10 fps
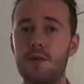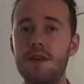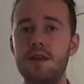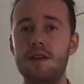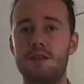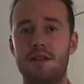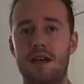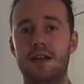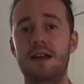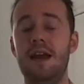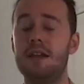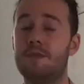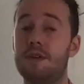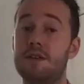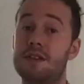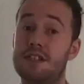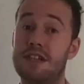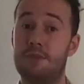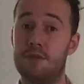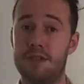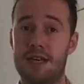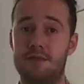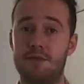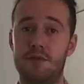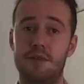way that you can do that is by using a chatbot's dashboard.